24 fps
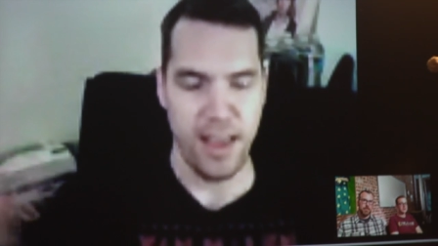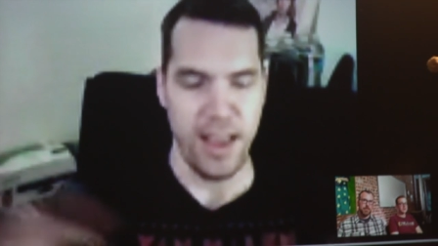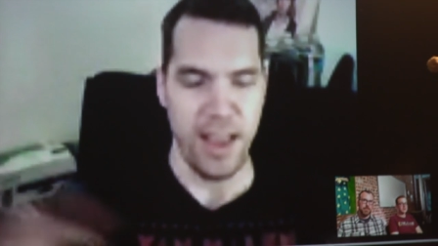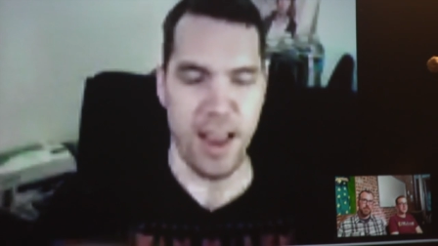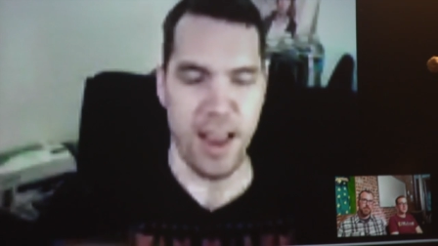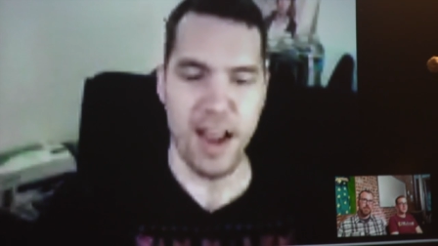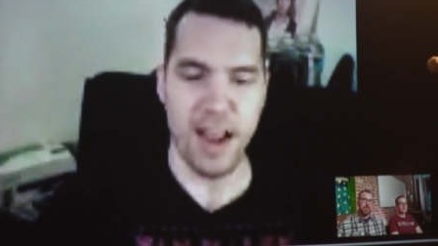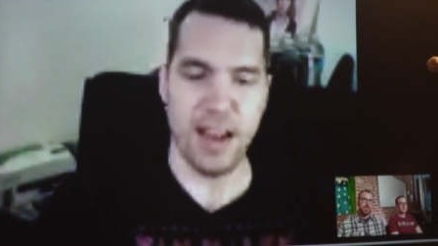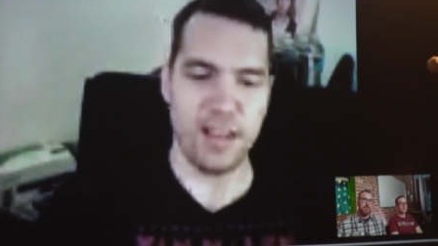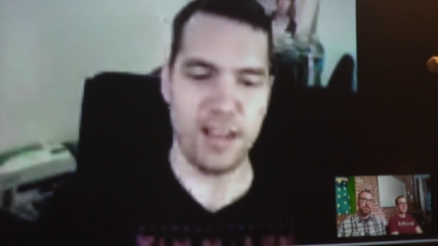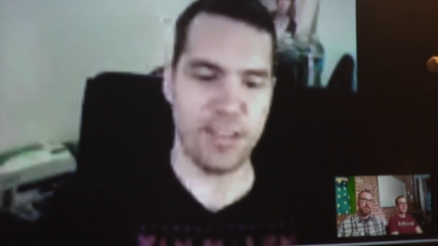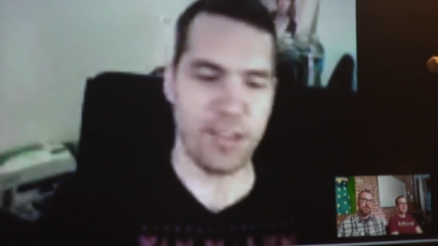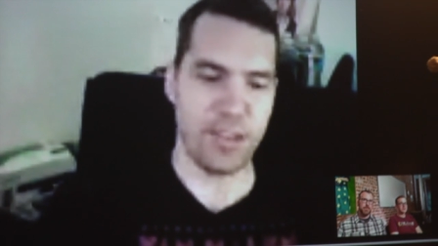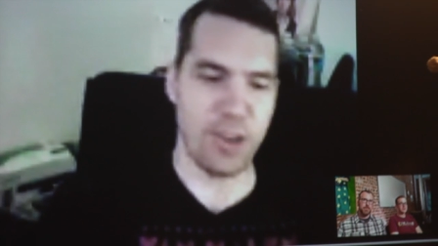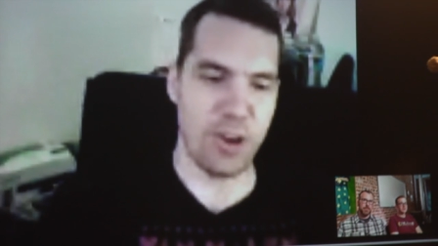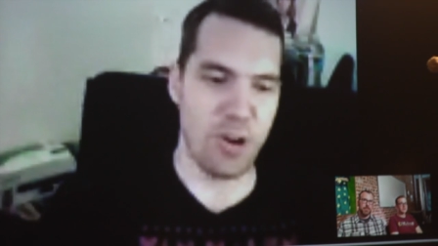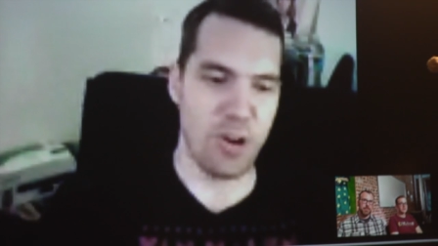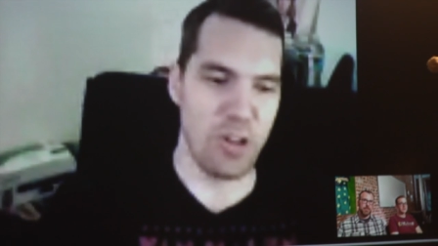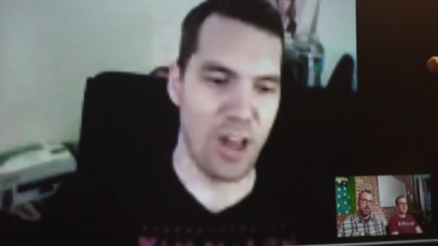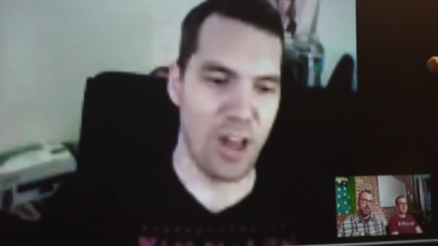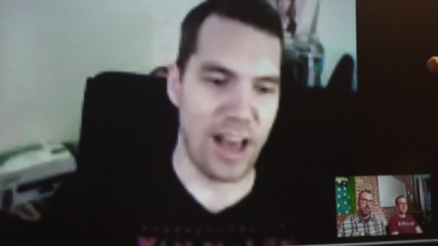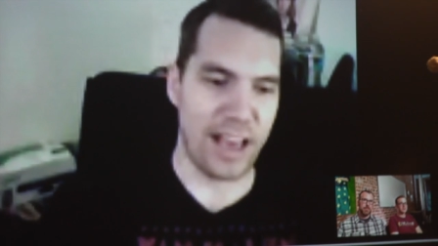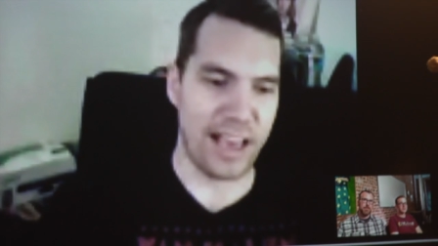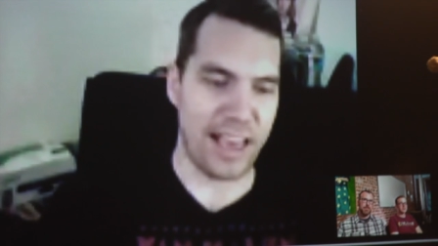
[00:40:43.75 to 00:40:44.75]
And so,
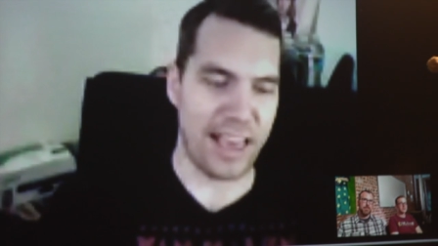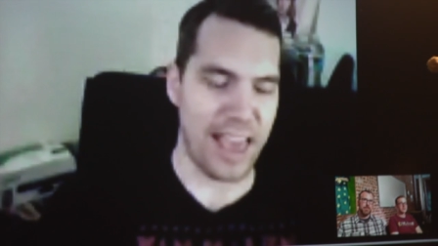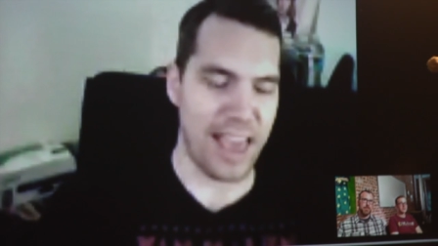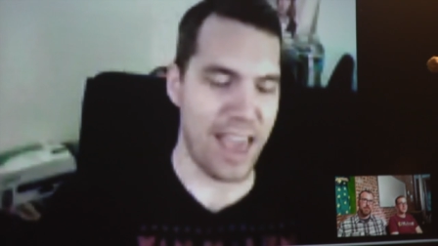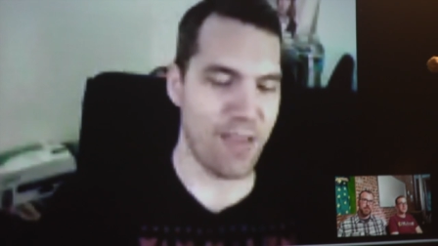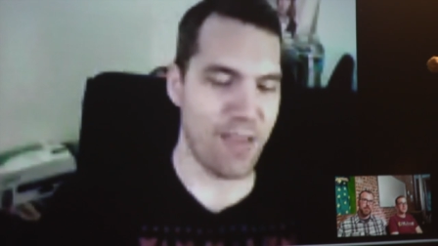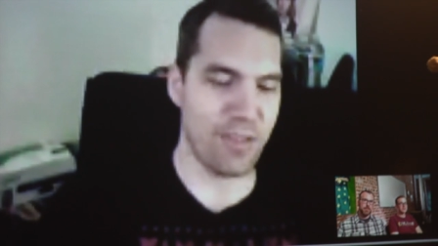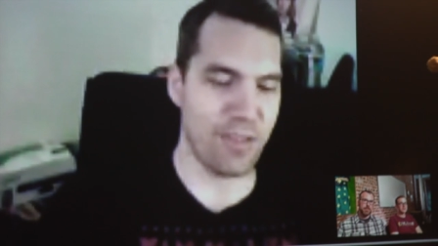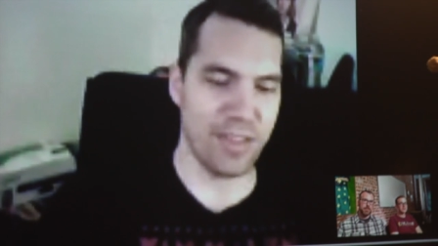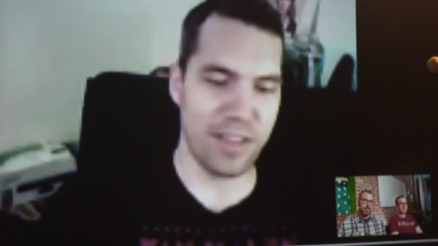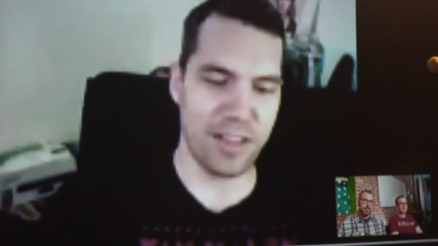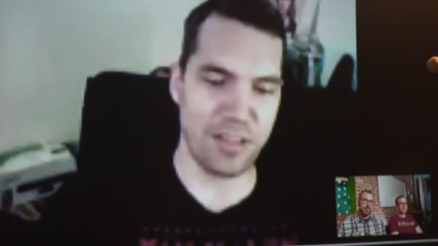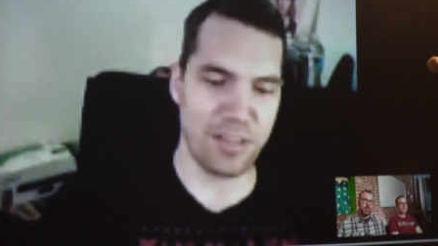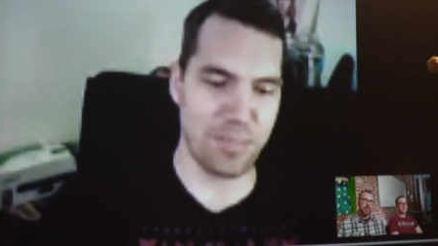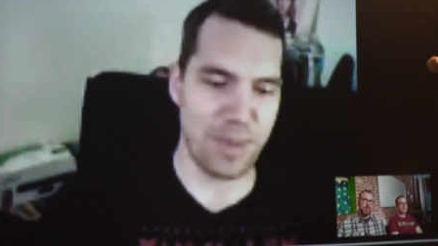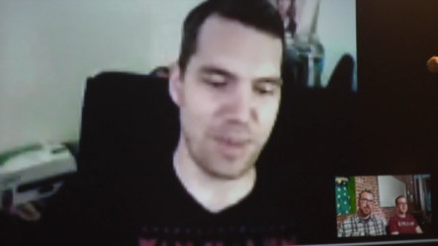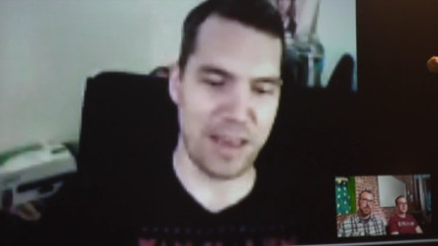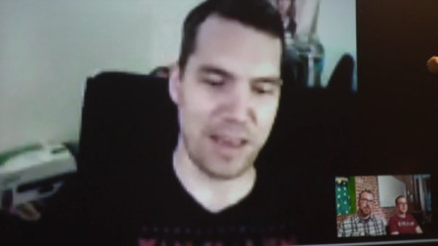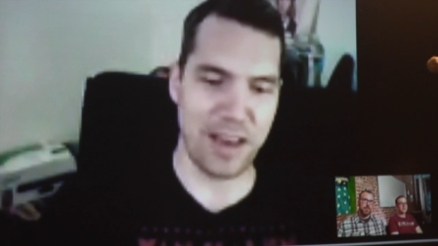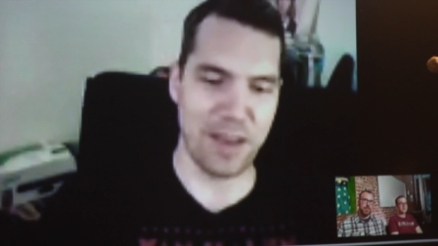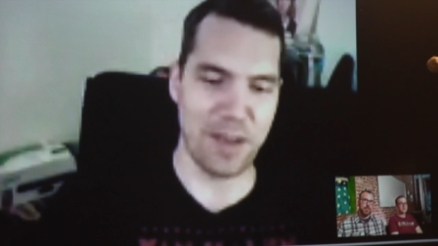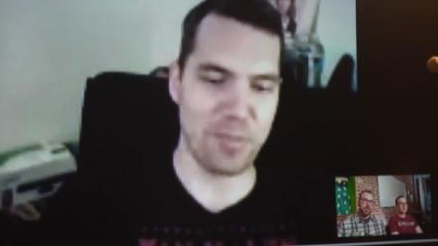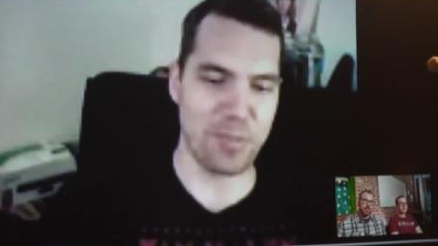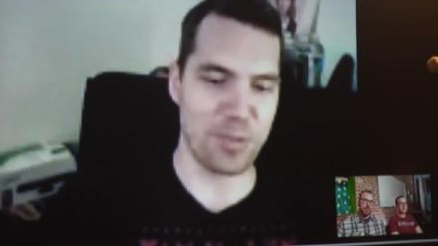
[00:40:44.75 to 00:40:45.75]
like, everything
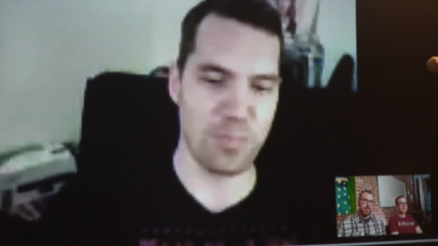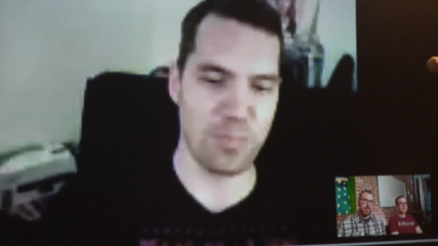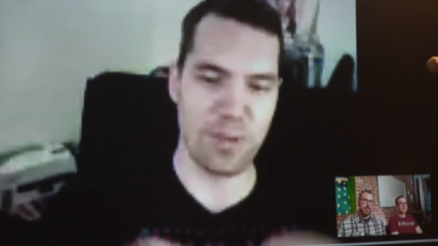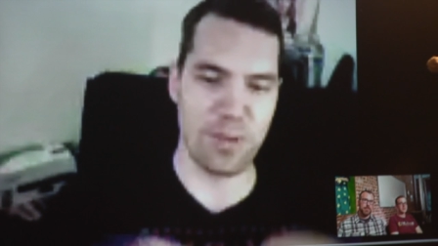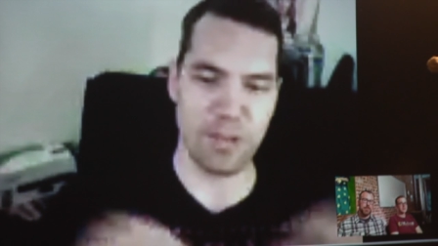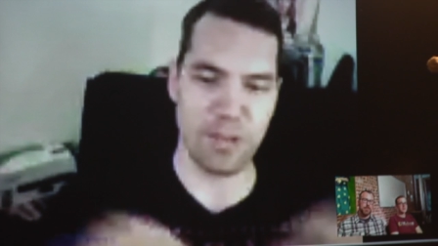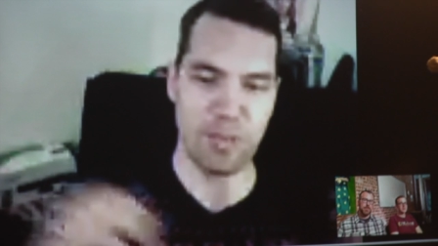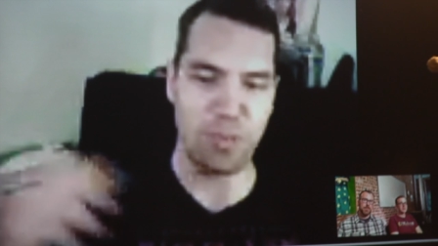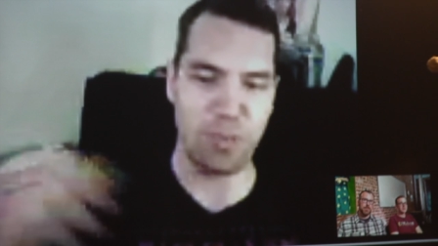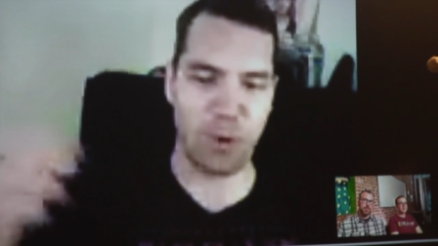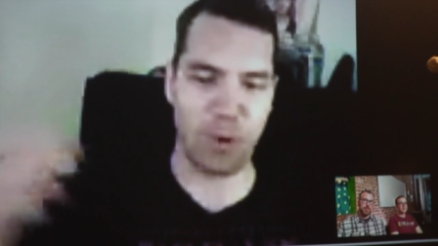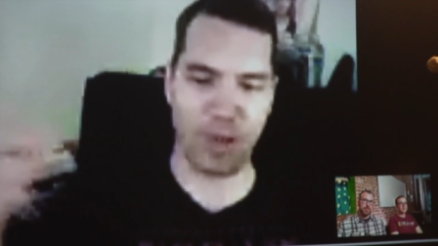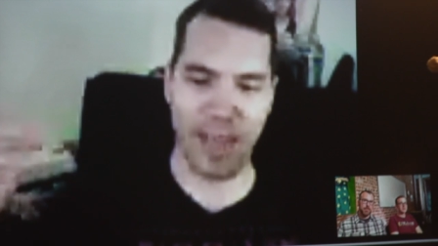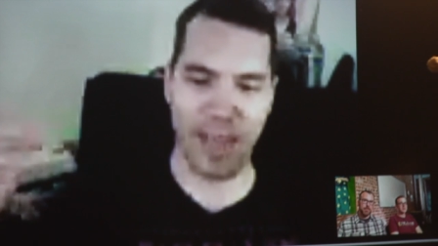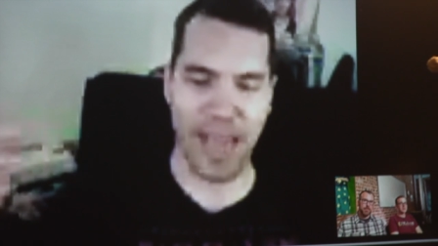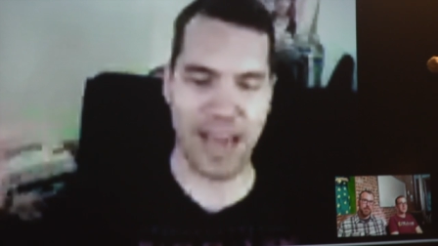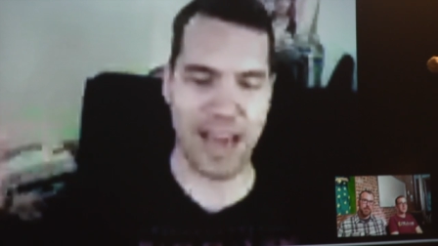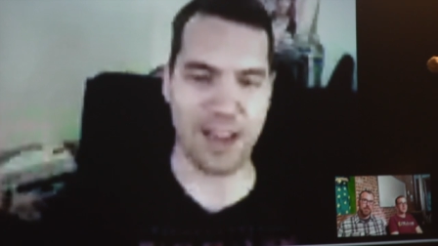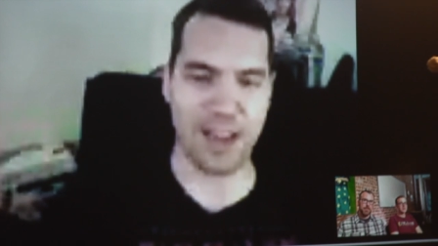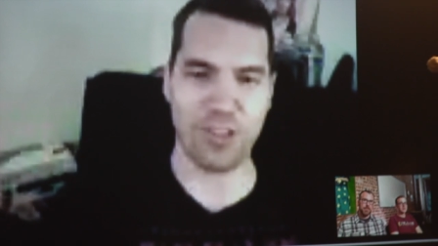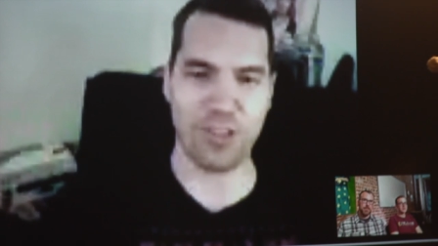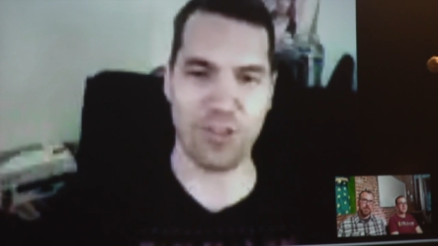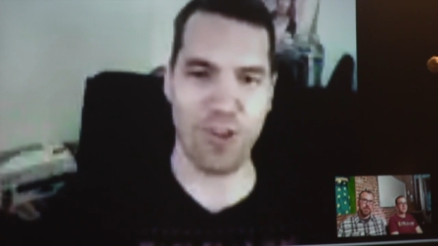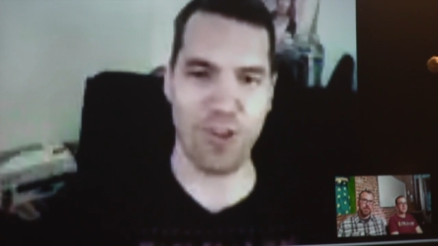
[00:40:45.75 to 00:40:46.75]
becomes much more
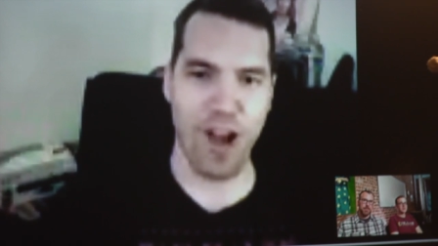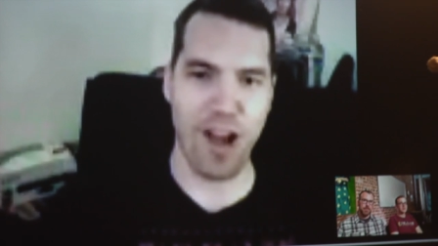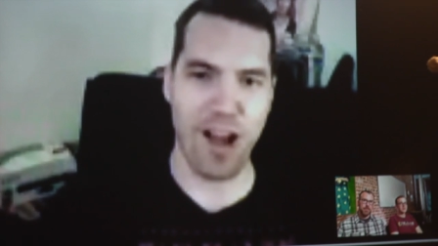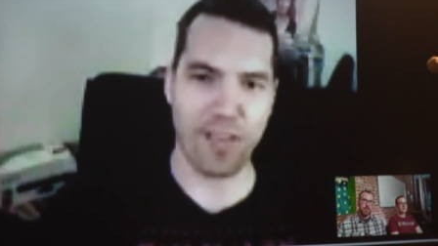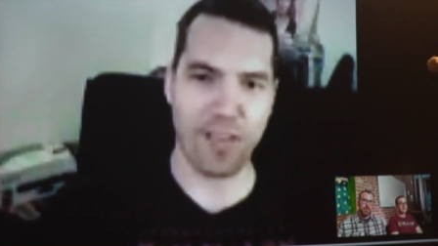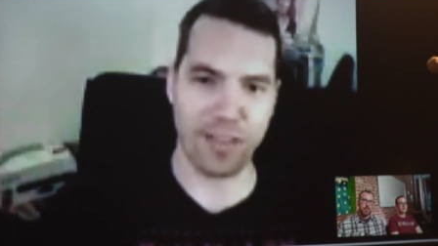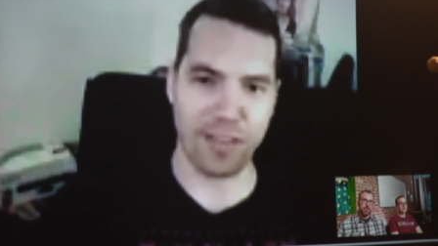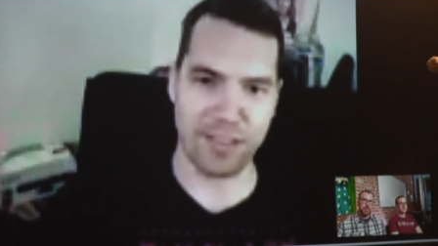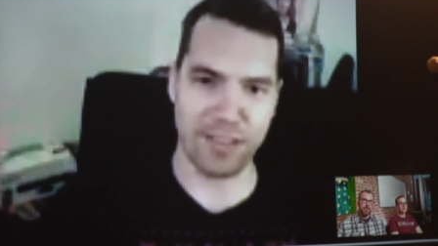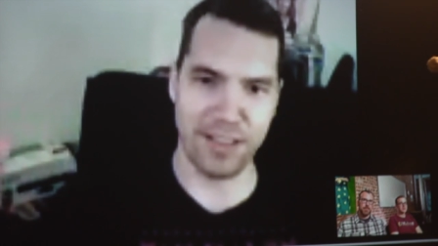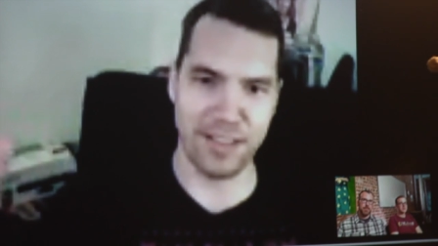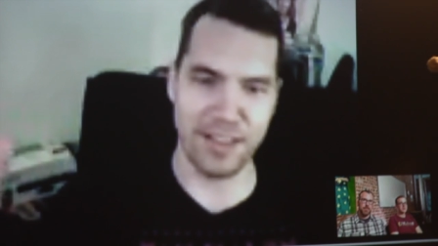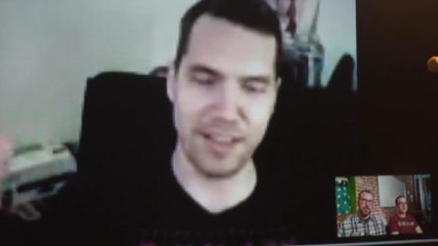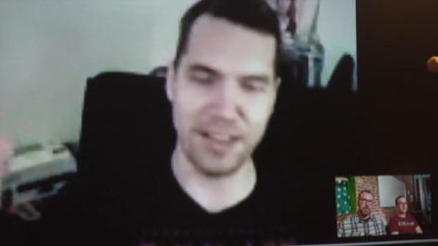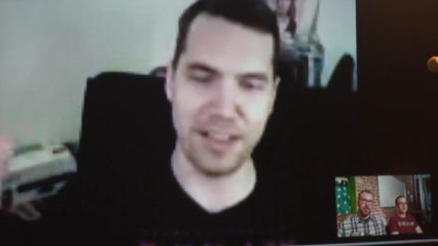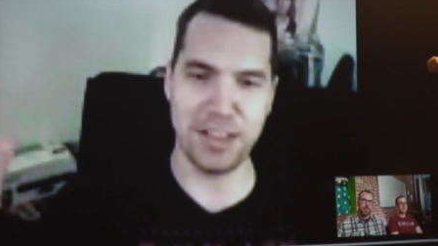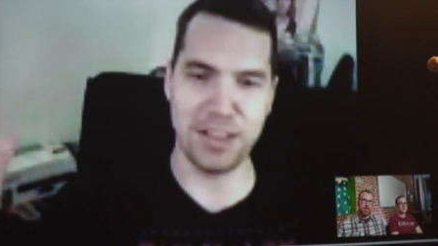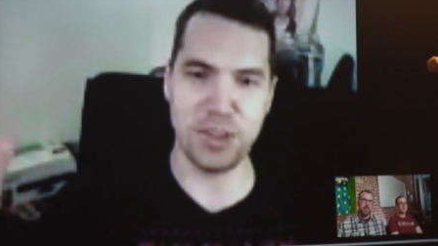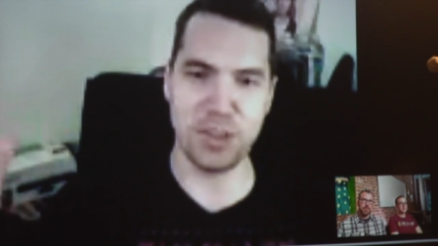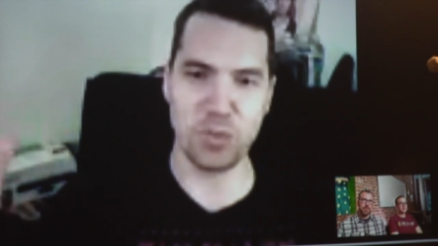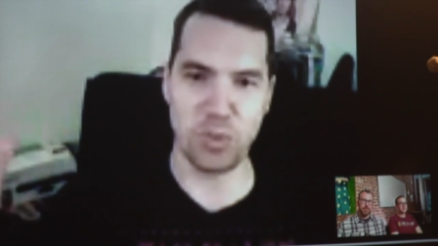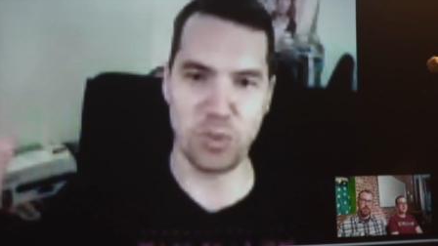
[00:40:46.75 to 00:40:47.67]
catastrophic than in the